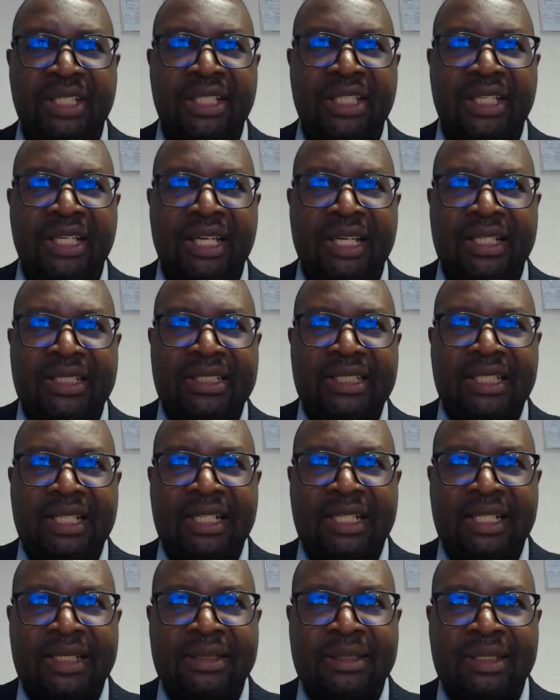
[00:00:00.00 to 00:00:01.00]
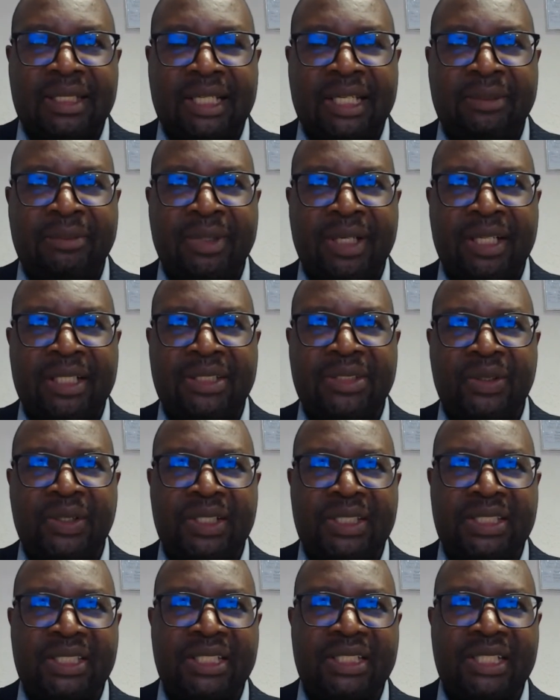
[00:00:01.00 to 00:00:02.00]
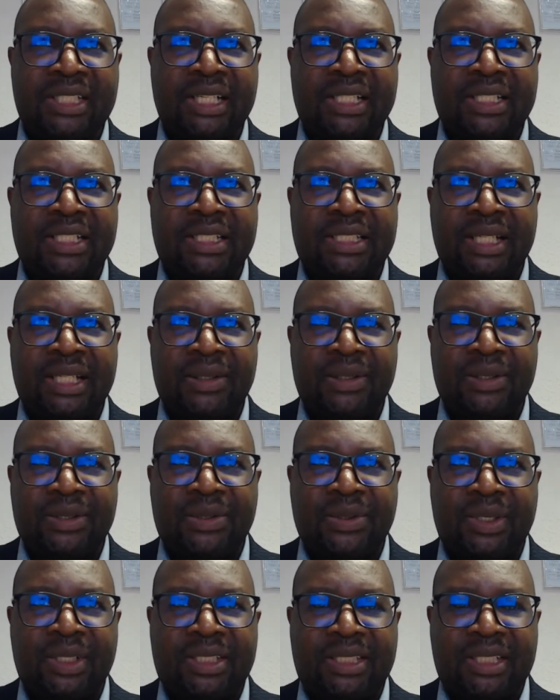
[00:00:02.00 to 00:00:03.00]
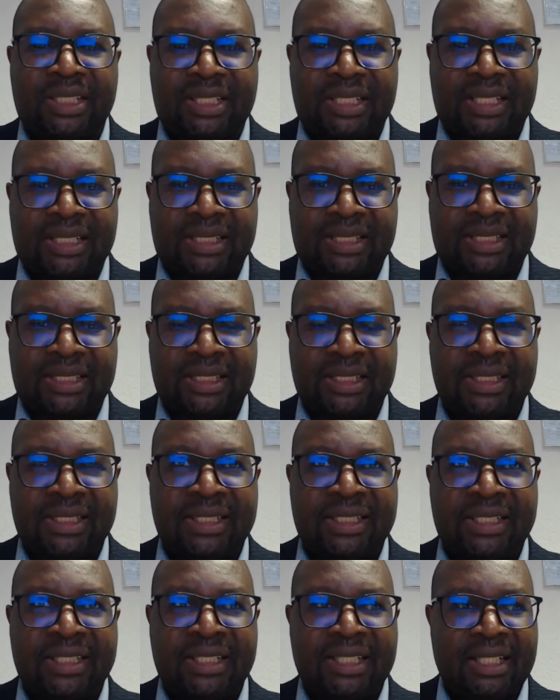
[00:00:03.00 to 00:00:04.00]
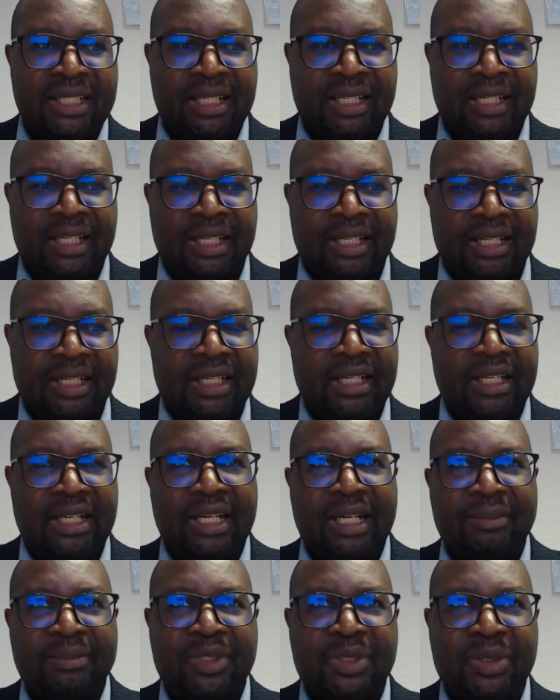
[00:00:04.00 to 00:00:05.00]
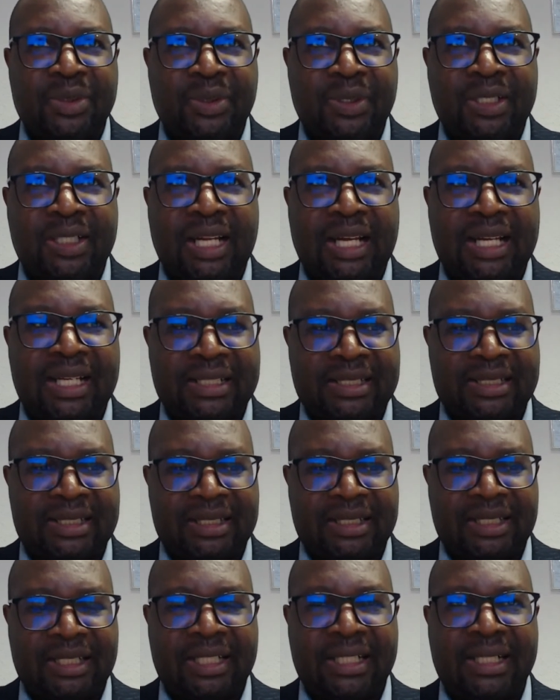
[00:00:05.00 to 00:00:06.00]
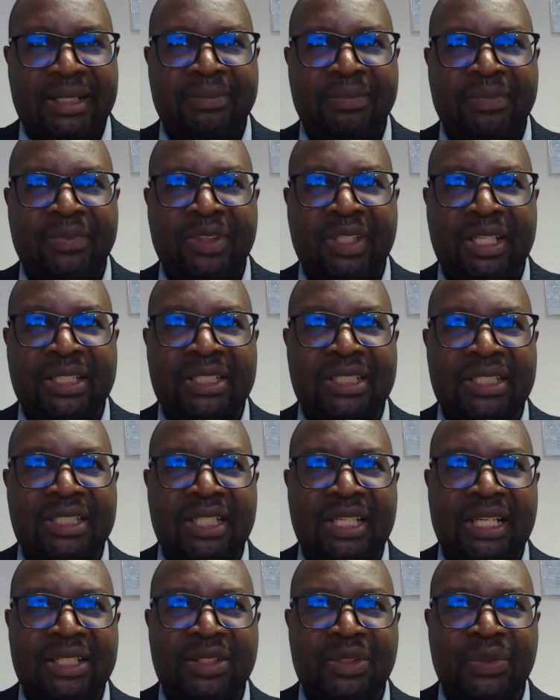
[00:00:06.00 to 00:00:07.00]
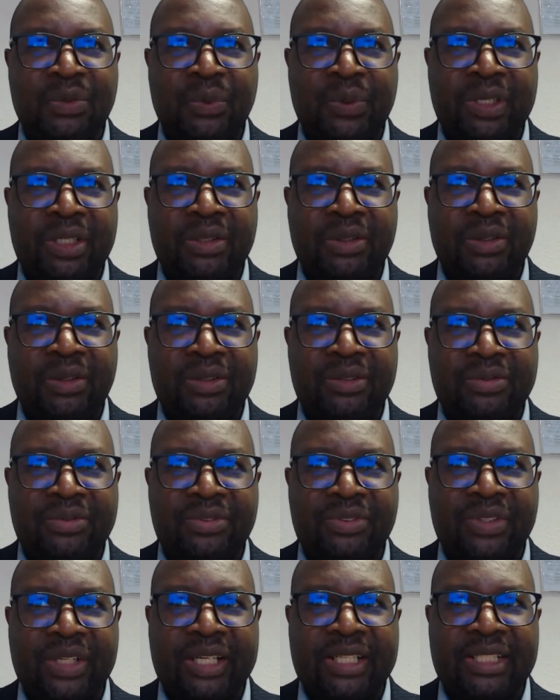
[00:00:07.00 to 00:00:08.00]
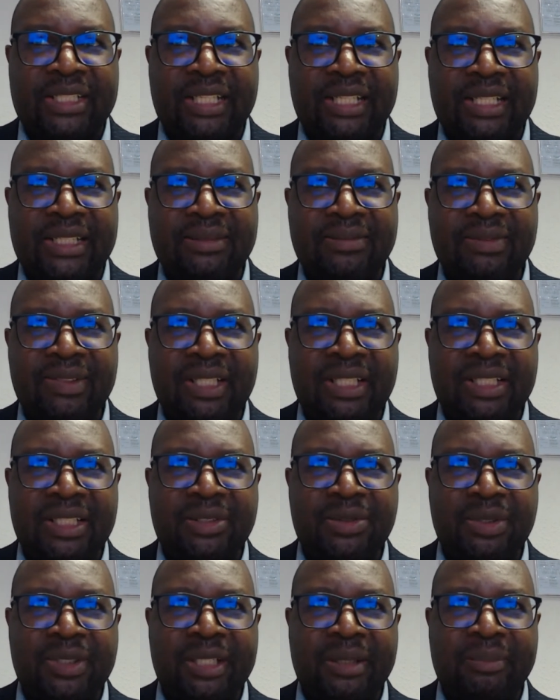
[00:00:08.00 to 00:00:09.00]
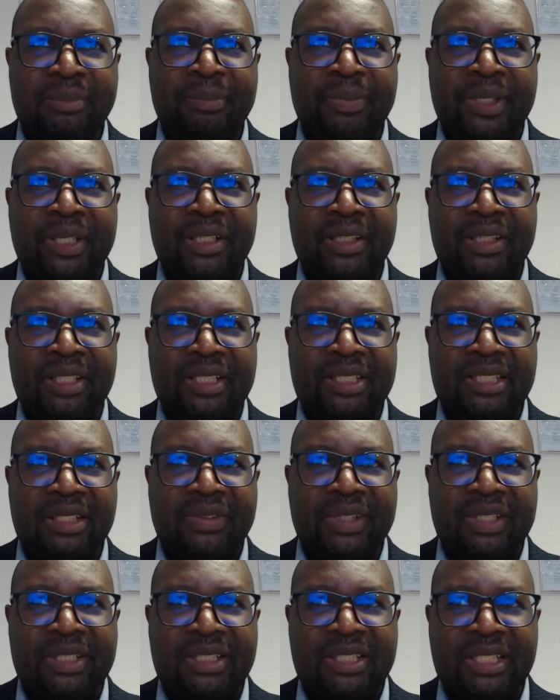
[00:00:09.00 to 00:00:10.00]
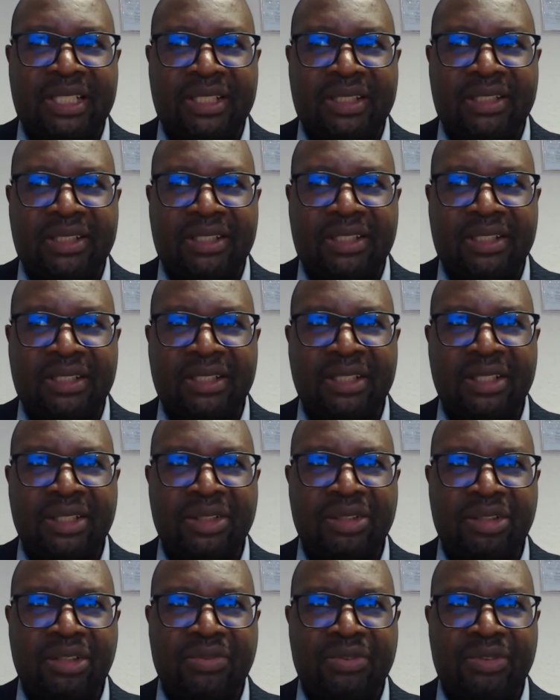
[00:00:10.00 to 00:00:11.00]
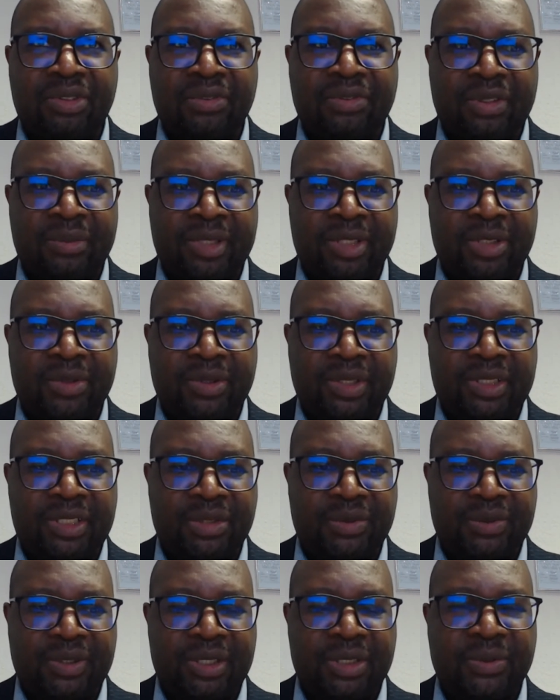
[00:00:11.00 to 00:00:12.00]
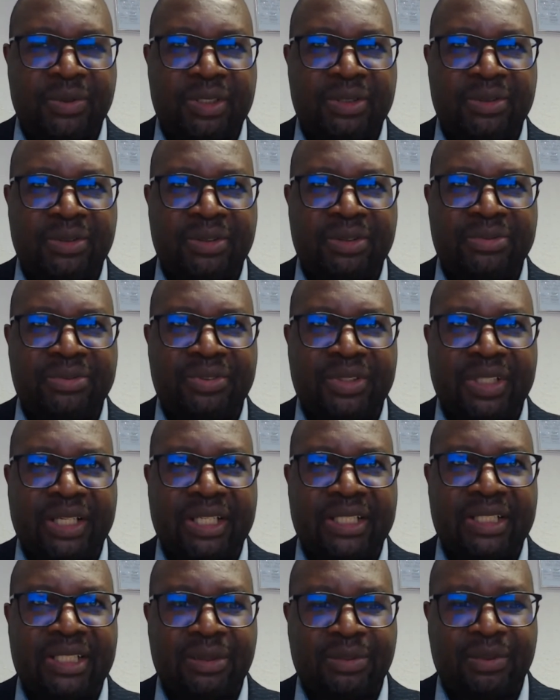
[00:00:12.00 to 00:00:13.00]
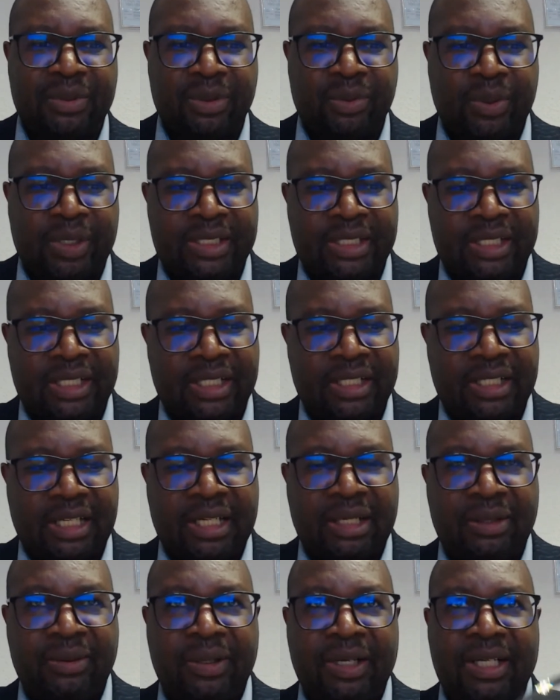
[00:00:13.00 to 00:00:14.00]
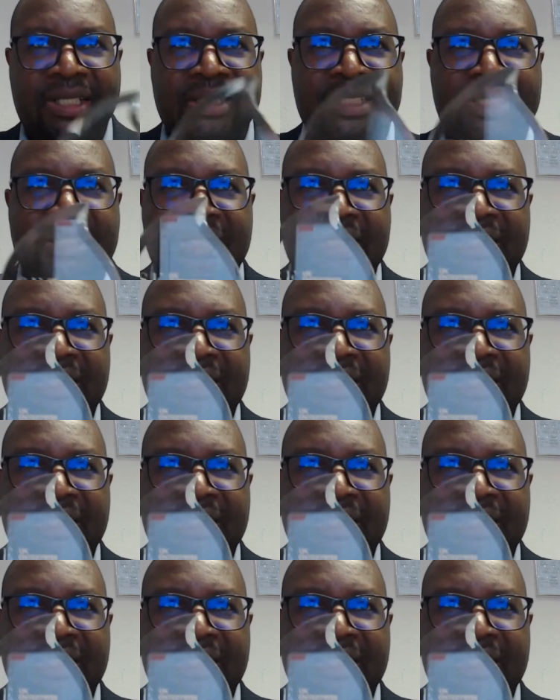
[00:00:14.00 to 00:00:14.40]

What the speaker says: And I am a solicitor at Tanlo Solicitors. I'm so glad that last week on Friday, and today being the 17th of November 2021, on Friday, we won an award